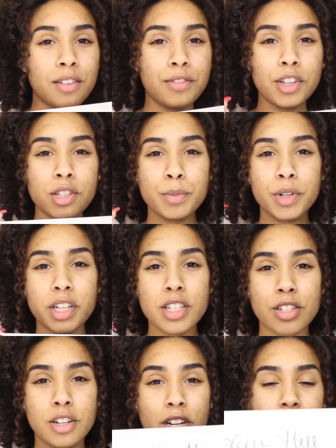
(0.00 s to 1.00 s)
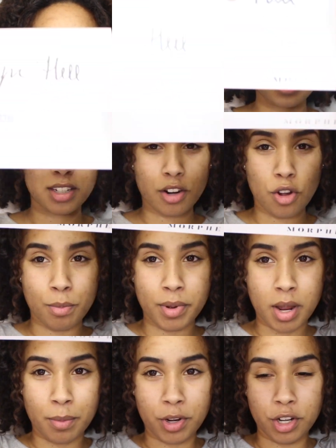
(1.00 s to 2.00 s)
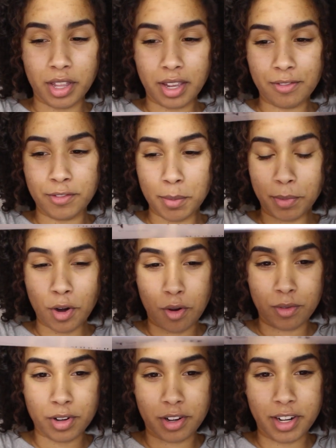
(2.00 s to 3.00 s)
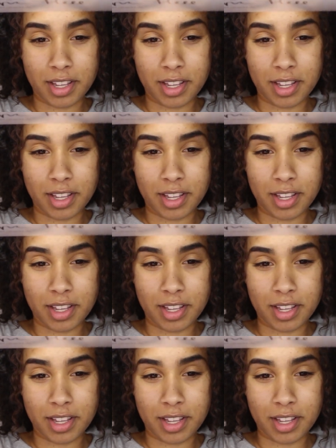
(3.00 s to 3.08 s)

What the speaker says: Feels pretty sturdy. It doesn't open up when you like flip it over or